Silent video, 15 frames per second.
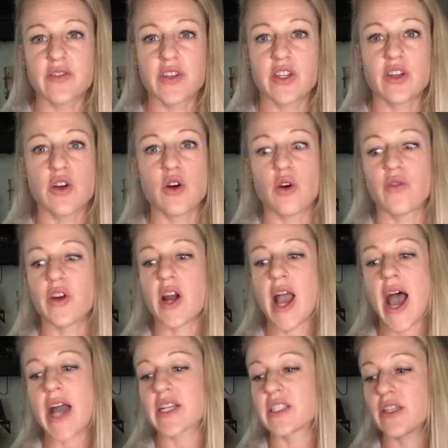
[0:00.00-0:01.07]
and
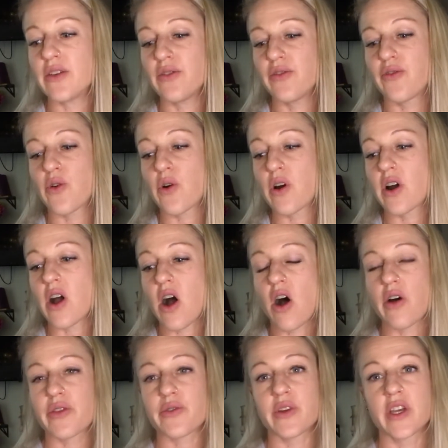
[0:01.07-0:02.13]
overactive for
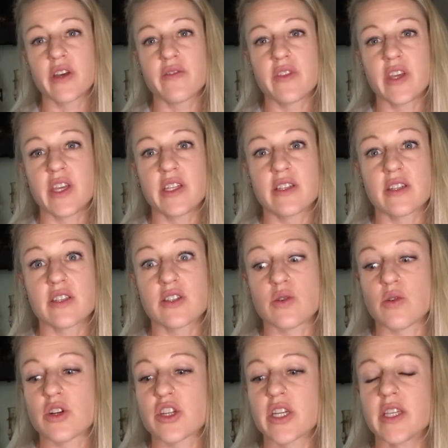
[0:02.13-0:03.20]
all 3 of the
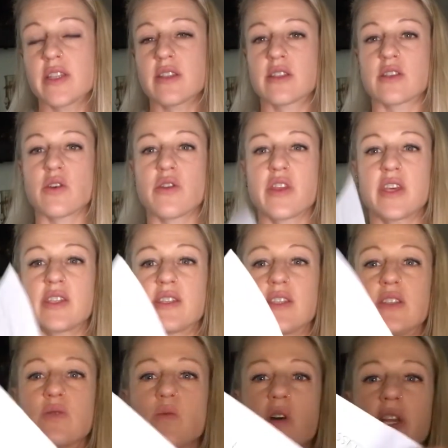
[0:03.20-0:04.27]
distortions. So this
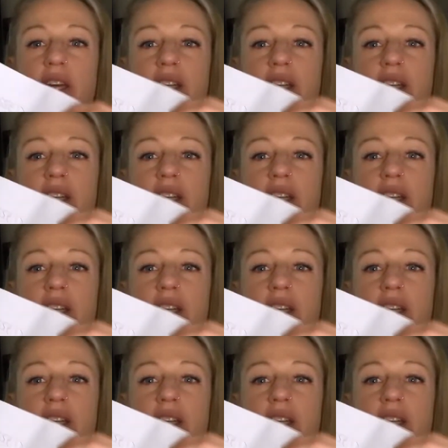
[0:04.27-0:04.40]
is what I